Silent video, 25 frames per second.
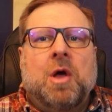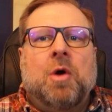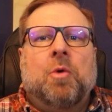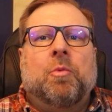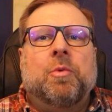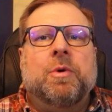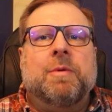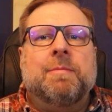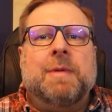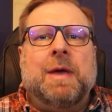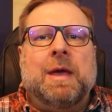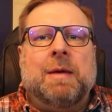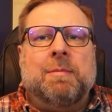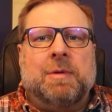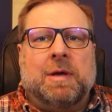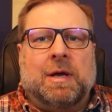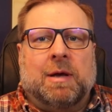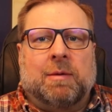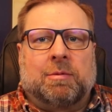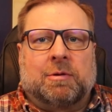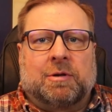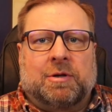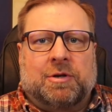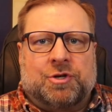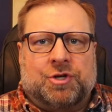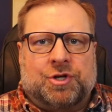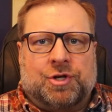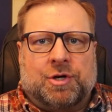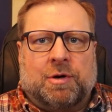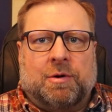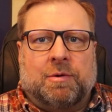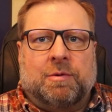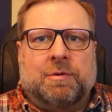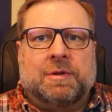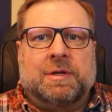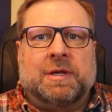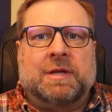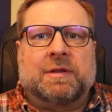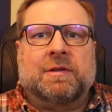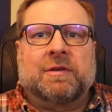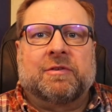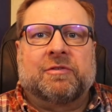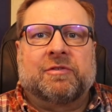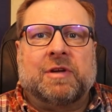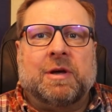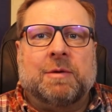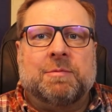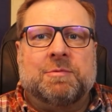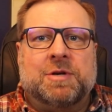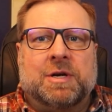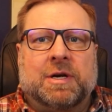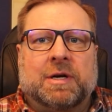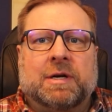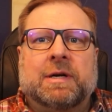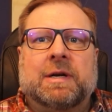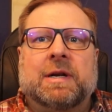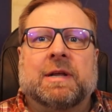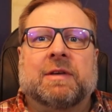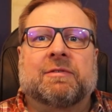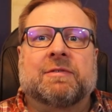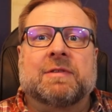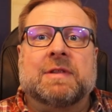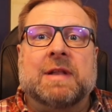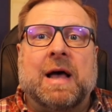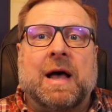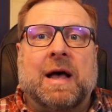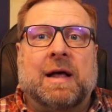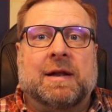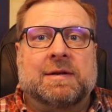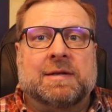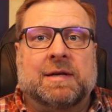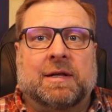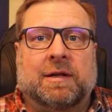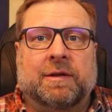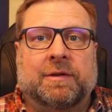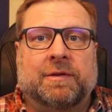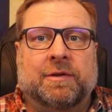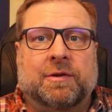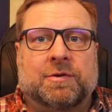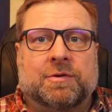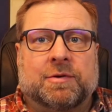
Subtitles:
we may be able to show that the subject is not telling the